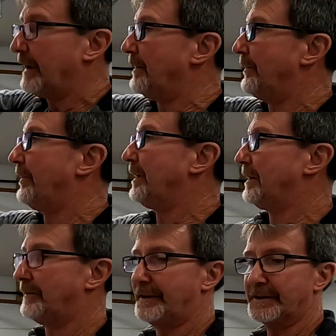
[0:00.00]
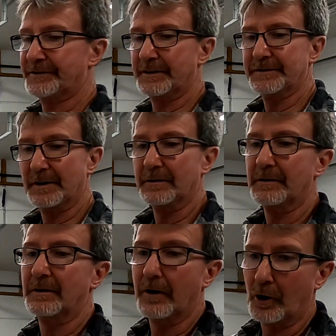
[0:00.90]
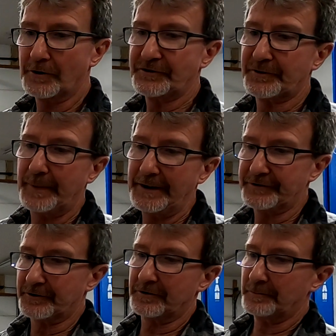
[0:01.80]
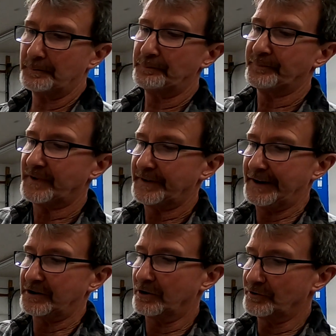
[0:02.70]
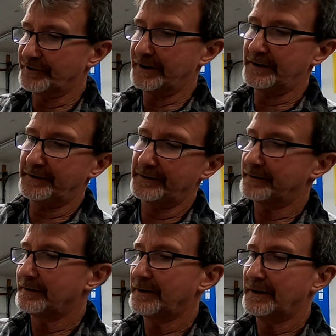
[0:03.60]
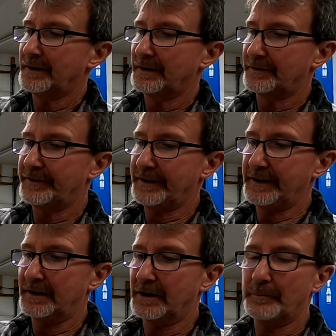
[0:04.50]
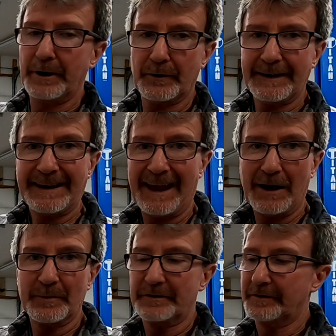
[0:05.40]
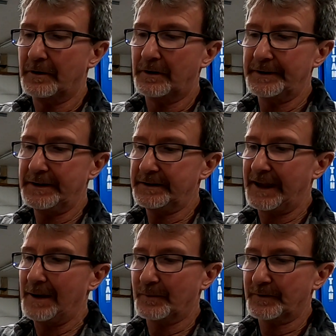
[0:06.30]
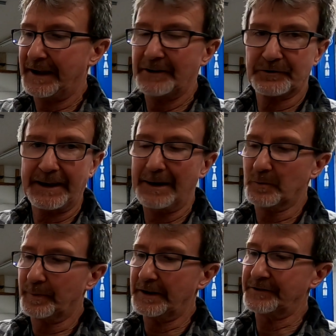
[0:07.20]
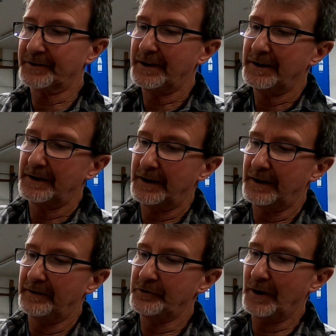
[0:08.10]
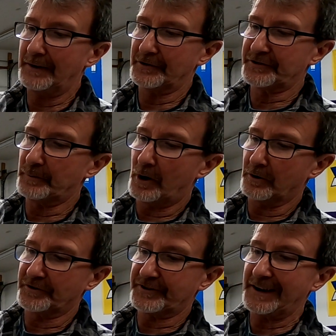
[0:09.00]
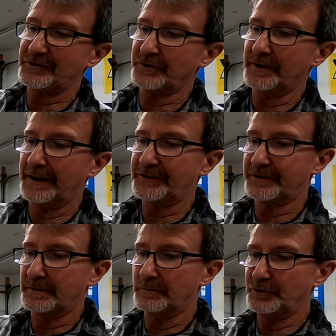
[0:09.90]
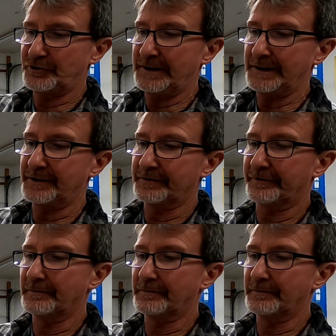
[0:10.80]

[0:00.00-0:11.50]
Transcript: And then this is a large spacer that goes in the uh, bearing cap on the cam- caster camber plates. And you have a smaller section that's machined.